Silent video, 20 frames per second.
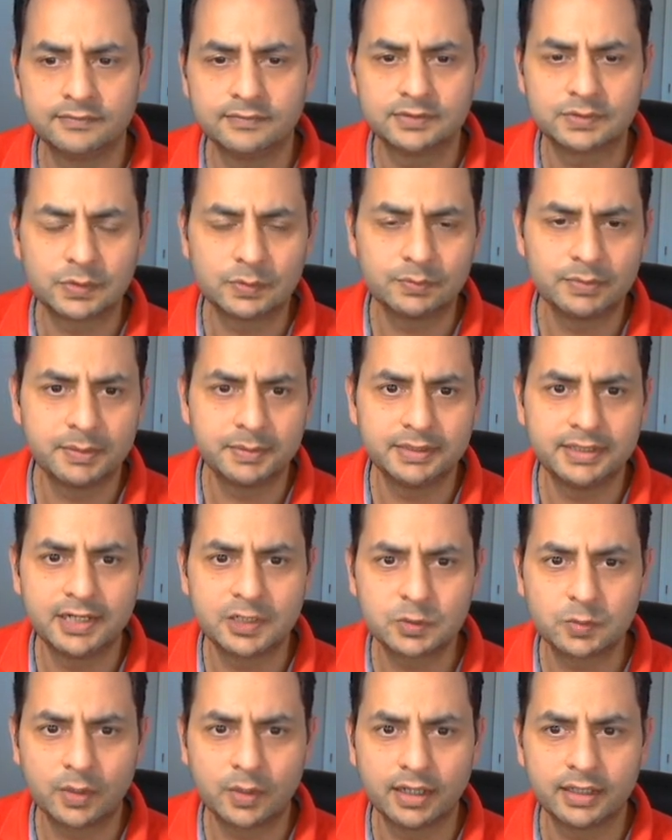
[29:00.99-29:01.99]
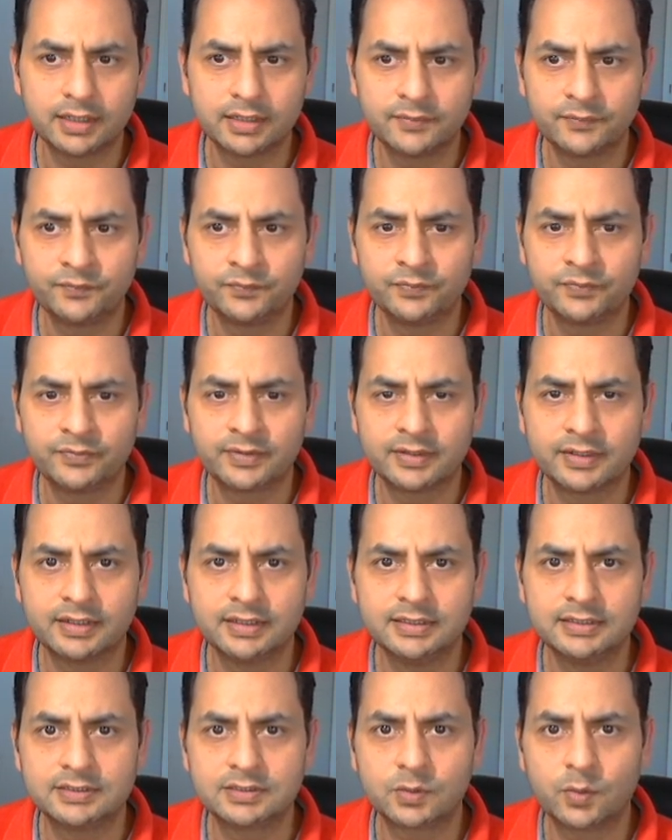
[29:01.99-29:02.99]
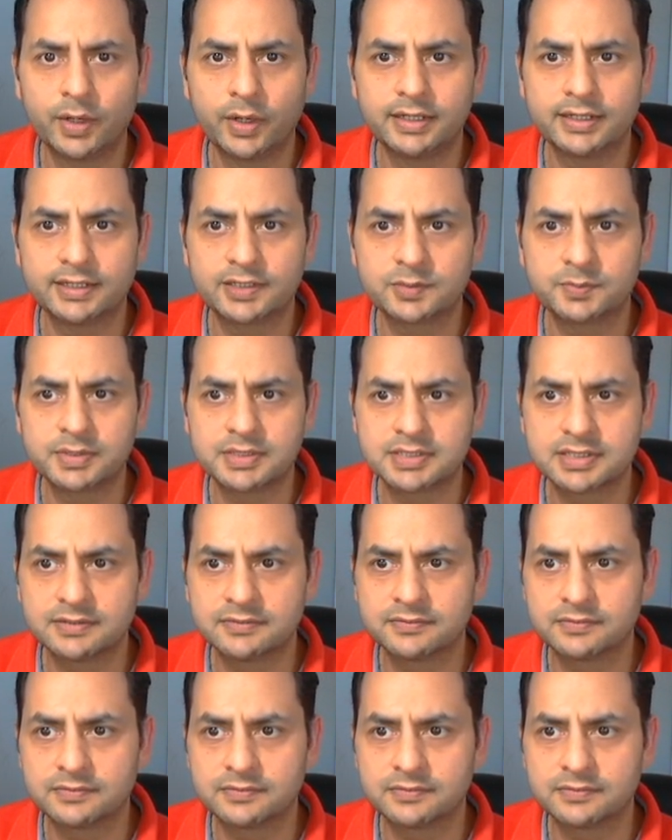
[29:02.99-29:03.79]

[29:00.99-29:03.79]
So maybe that's why it's quite expensive.